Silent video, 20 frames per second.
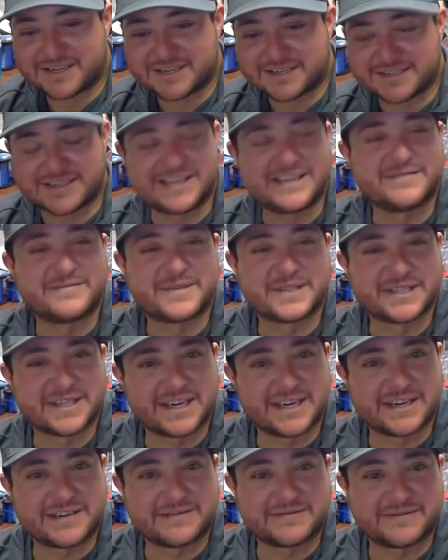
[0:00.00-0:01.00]
Steve
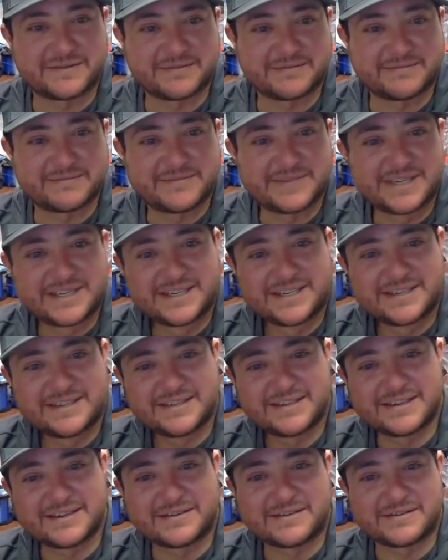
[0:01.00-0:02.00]
Purcell from
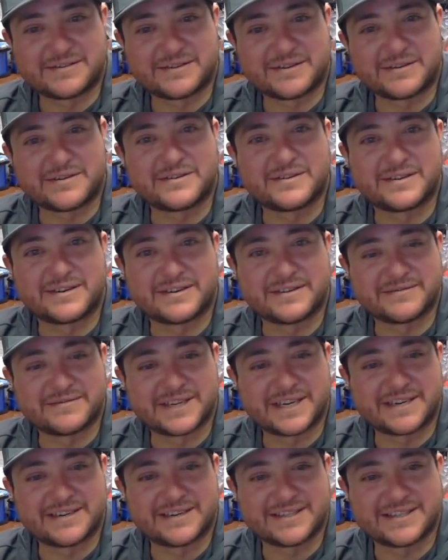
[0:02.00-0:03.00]
the old owner of
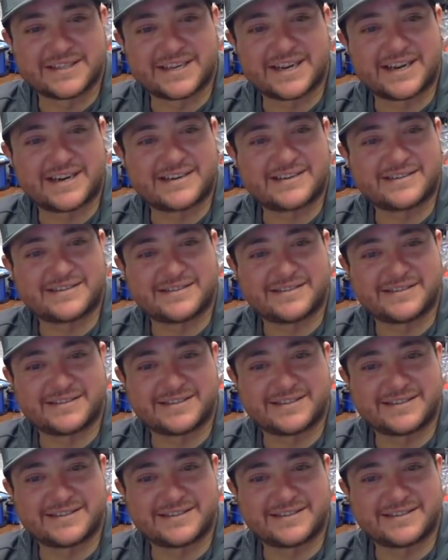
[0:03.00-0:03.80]
Larry's Tackle.